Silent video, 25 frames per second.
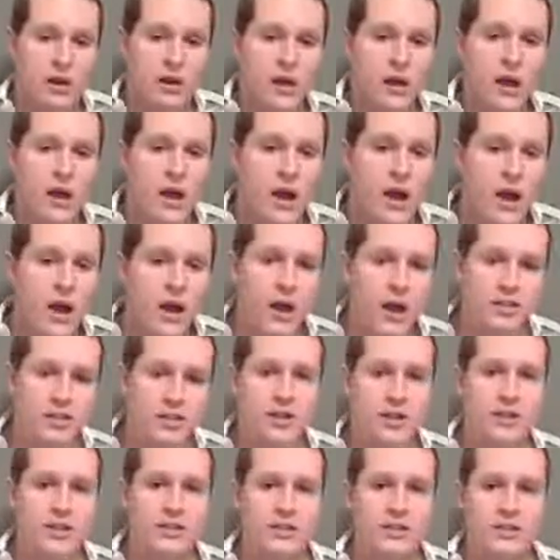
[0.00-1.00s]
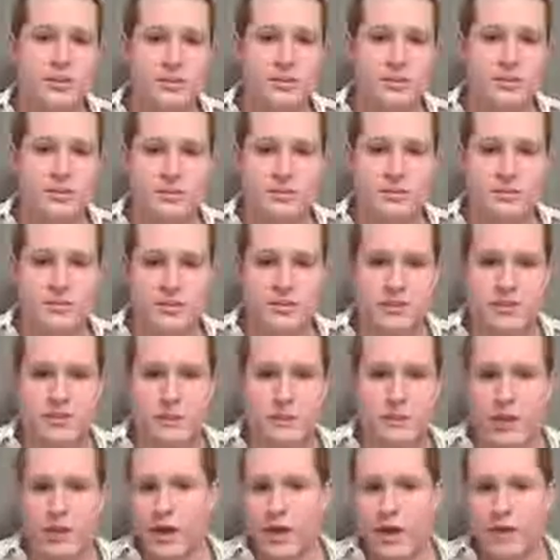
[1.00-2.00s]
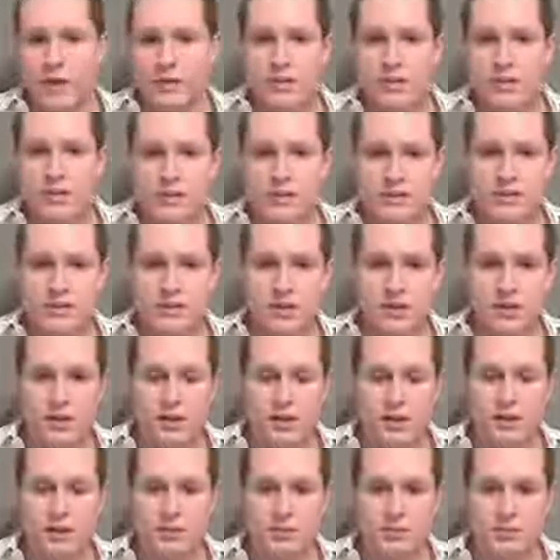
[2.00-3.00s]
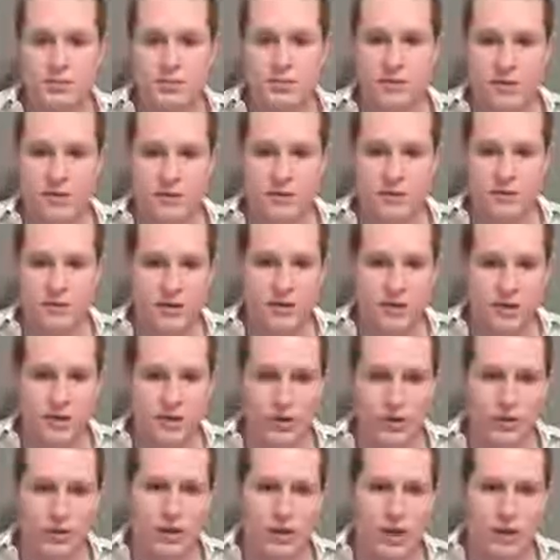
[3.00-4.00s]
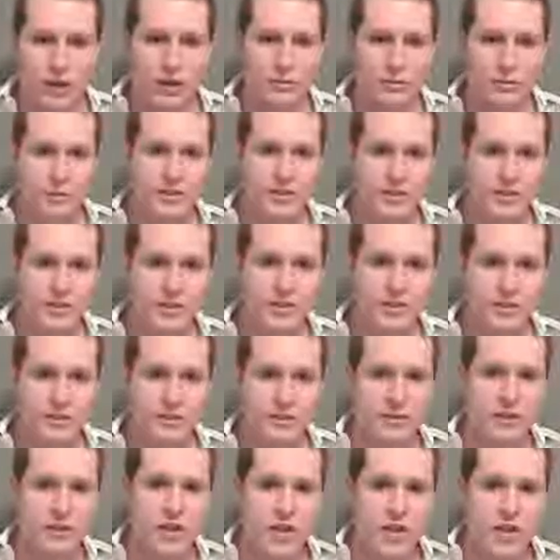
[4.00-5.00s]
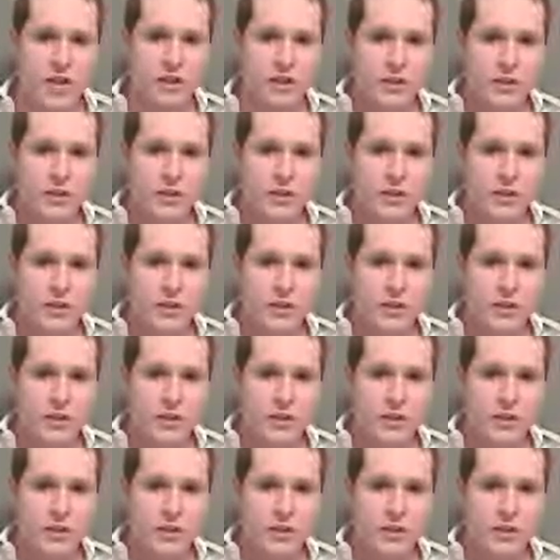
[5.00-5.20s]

Okay? Educational system's the same way. Teachers suck down this money like no other. Let me tell you something.